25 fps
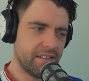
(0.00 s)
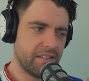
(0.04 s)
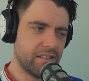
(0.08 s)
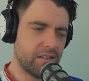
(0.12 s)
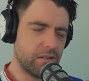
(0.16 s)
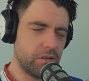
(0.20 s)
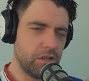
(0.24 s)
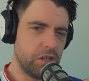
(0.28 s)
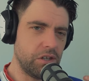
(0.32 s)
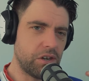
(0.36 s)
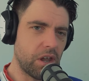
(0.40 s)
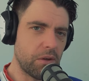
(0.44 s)

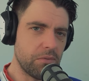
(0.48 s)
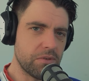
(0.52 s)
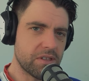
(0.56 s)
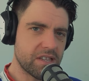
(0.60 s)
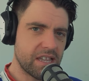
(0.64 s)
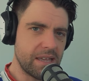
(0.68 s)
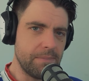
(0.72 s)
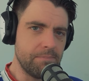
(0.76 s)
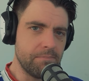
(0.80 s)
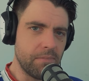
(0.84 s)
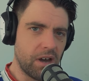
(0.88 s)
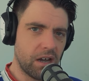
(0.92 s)
you don't
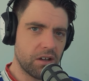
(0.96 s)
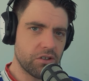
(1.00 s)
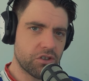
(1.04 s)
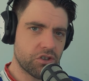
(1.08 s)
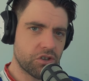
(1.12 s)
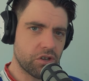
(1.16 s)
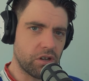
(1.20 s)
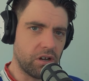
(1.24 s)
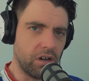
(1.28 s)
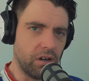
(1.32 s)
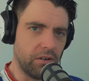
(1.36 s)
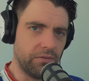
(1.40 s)
see
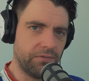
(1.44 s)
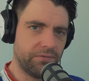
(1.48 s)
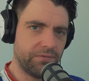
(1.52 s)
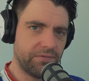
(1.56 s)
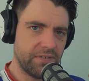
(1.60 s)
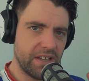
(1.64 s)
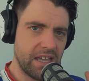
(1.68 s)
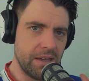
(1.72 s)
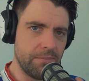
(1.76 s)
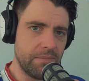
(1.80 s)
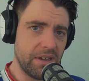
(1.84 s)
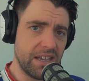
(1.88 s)
much
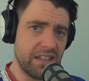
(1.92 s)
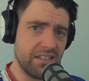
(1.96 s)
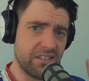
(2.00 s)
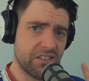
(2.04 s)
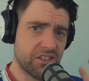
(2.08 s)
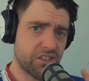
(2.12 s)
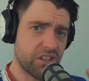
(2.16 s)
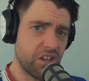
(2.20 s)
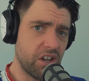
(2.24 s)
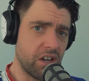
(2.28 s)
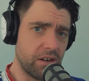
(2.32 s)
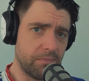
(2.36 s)
of him in
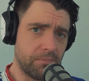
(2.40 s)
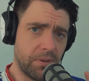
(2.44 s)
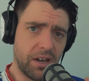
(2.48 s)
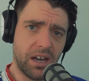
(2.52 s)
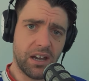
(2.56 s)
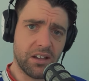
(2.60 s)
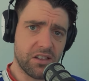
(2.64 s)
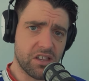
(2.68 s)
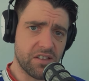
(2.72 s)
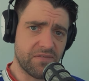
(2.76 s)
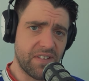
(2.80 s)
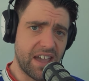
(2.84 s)
certain
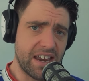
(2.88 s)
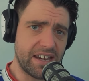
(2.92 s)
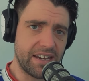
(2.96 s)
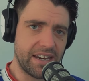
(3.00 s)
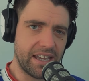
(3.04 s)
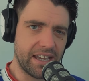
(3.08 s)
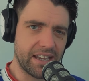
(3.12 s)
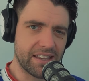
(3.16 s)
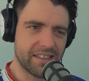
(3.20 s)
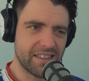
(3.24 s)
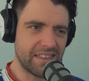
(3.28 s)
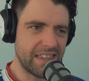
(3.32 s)
parts of
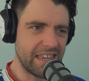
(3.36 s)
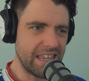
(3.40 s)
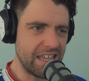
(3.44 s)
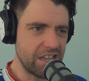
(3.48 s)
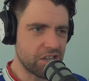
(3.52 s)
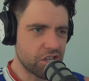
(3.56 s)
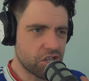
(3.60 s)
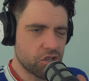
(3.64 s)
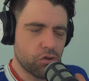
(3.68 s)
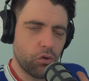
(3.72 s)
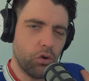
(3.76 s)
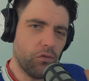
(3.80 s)
endings, and then he
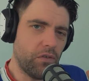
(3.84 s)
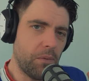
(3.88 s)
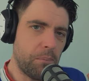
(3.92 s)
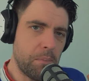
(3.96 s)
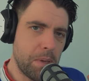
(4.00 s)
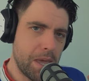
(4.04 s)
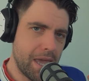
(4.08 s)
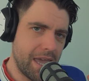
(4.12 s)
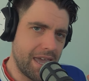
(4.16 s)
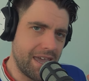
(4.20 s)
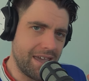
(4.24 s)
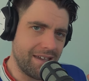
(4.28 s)
just sort of
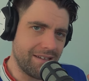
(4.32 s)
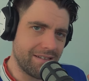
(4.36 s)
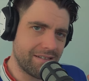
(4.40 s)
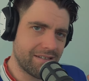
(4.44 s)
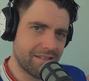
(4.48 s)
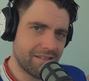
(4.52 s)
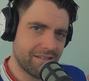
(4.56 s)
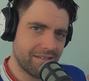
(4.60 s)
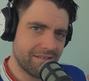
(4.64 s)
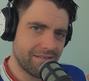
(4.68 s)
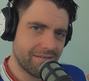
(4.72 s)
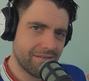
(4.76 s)

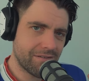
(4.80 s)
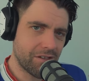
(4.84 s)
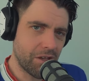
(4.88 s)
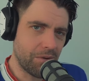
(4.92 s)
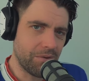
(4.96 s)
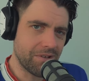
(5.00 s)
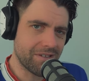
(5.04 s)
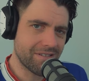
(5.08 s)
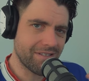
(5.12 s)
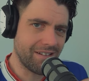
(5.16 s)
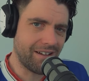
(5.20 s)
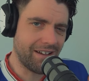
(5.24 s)
appears.
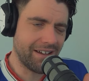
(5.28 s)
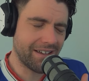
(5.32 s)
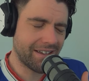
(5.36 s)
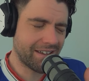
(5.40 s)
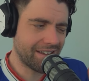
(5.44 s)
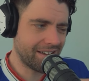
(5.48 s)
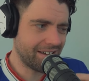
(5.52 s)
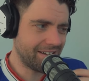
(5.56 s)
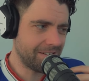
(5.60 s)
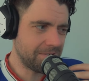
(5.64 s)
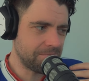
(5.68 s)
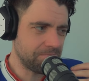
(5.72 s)
So it's
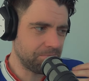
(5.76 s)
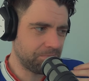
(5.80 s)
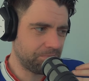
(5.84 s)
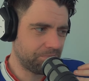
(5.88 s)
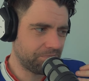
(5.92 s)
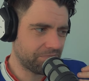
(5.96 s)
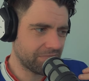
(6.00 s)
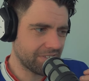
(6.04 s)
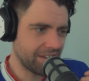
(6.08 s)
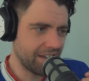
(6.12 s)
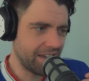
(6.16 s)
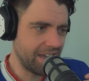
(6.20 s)
like
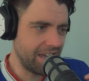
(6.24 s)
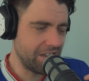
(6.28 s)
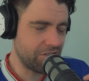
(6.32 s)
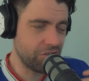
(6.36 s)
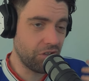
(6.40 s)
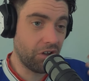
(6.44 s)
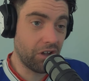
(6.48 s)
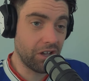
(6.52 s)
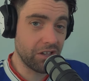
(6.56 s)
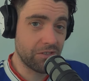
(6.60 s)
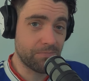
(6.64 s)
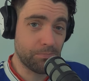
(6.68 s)
he's
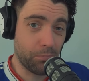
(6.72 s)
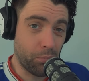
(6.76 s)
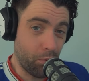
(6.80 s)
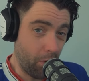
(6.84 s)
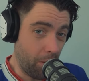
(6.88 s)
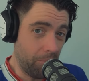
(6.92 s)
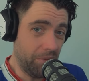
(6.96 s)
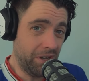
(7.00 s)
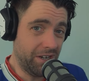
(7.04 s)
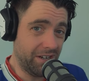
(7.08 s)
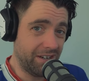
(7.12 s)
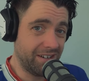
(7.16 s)
not as
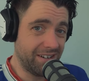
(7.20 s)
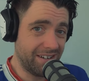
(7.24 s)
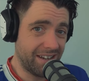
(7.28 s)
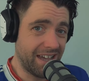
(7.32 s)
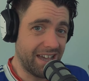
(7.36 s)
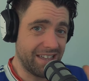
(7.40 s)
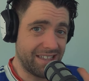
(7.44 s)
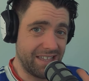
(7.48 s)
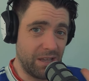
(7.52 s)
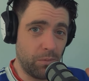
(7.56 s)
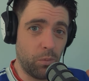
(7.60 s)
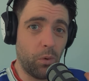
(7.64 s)
prominent
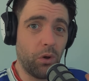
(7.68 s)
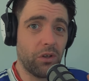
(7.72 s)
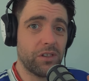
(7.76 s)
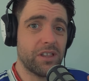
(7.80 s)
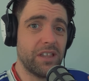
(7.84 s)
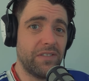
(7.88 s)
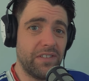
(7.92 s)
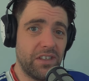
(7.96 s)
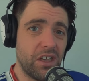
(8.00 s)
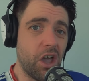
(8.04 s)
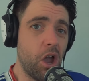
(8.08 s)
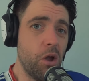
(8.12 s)
as he
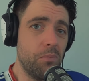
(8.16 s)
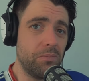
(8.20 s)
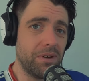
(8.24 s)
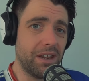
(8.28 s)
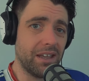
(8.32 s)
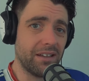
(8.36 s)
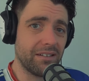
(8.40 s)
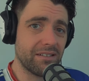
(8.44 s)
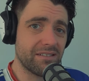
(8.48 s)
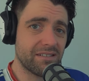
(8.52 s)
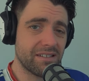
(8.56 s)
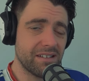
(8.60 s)
was in the
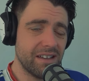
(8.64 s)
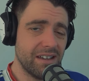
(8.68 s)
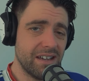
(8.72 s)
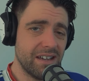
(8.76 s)
openings.